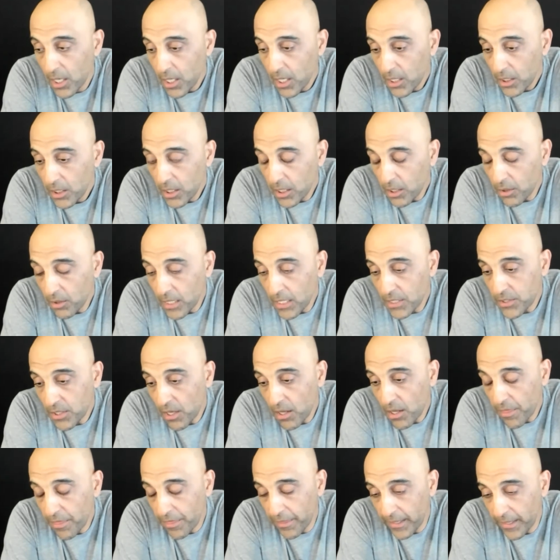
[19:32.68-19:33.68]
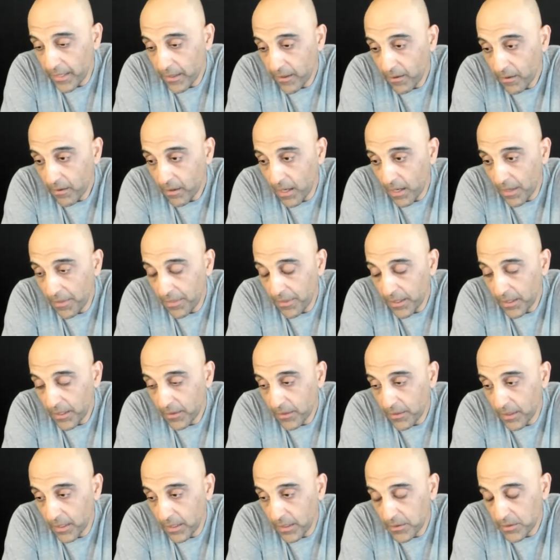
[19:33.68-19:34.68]
you know it's all there i think
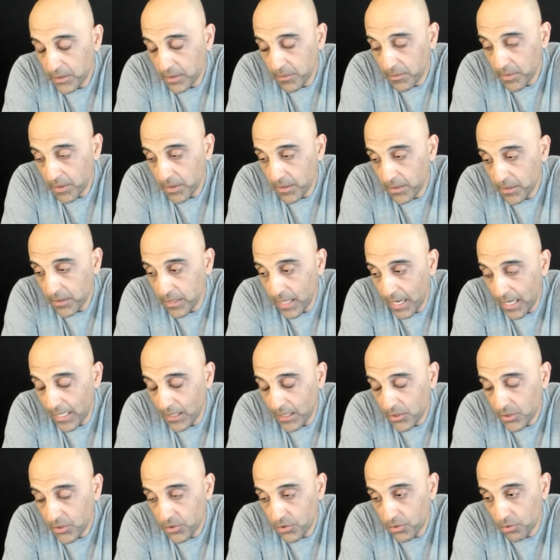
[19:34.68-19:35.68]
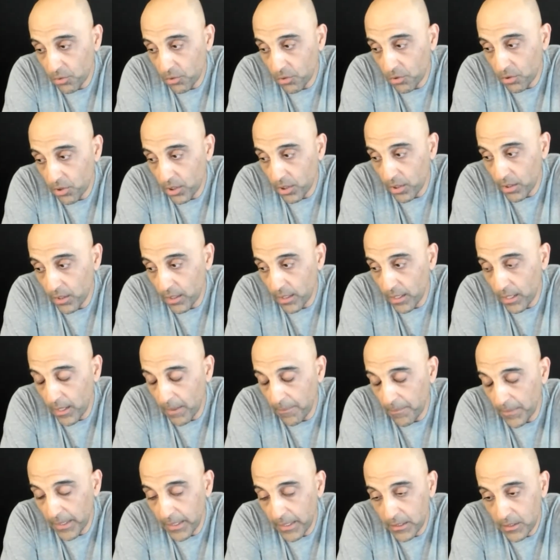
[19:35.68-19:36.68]
that some of the dinosaur
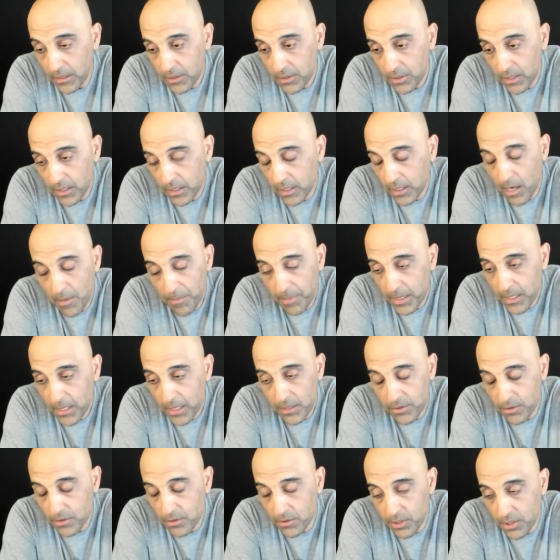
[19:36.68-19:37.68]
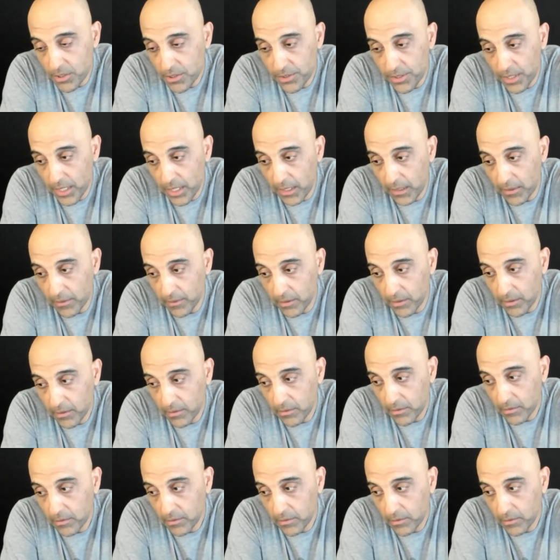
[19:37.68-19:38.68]
um, industry like companies are just like
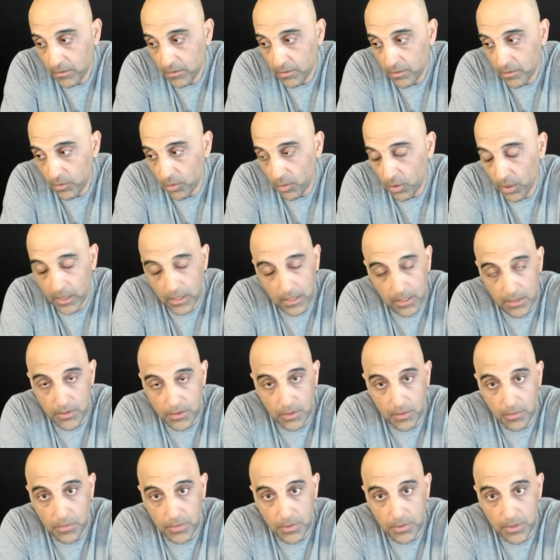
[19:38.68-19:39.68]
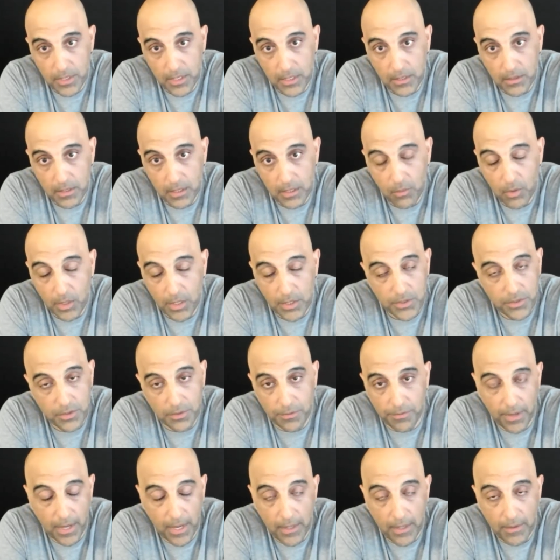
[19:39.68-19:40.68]
organisms they, they want to
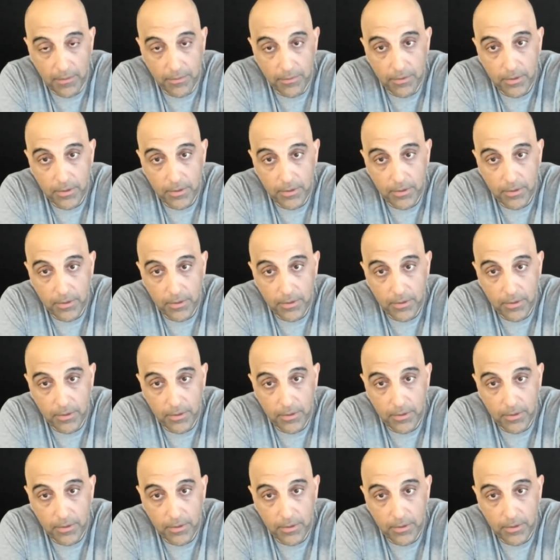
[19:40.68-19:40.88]
survive